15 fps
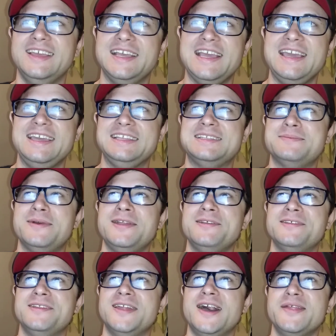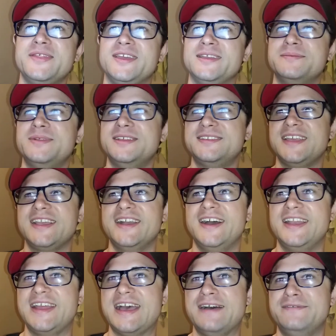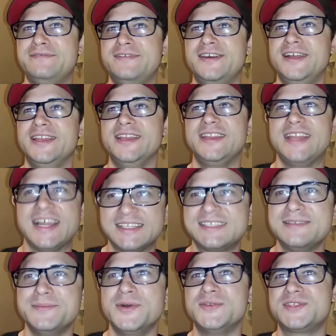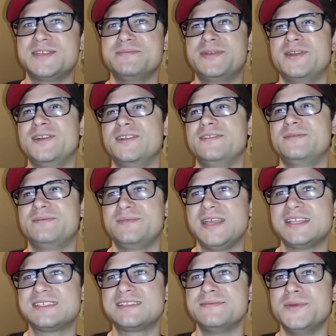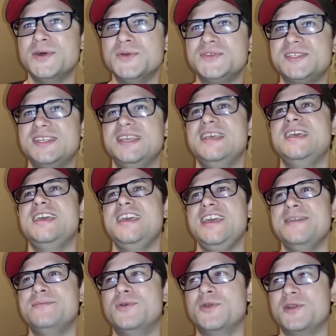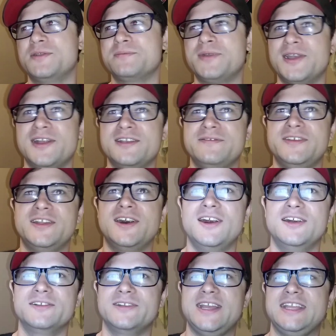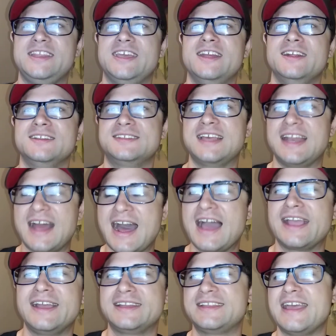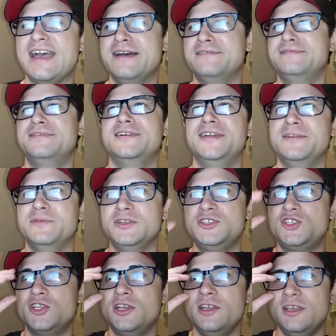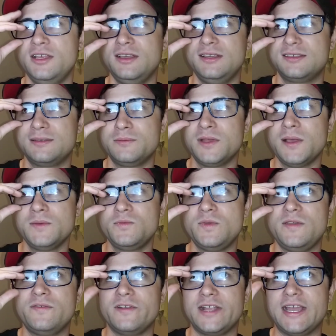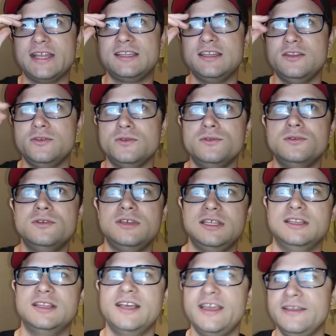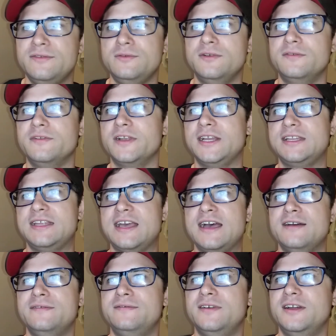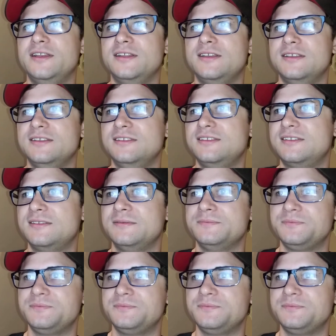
hey, it's better than nothing, plus I got to have fun. That's the most, in part, that's the most... important part of it all right there is that I got to have fun, which sometimes we forget to do in life. We'll forget to have fun because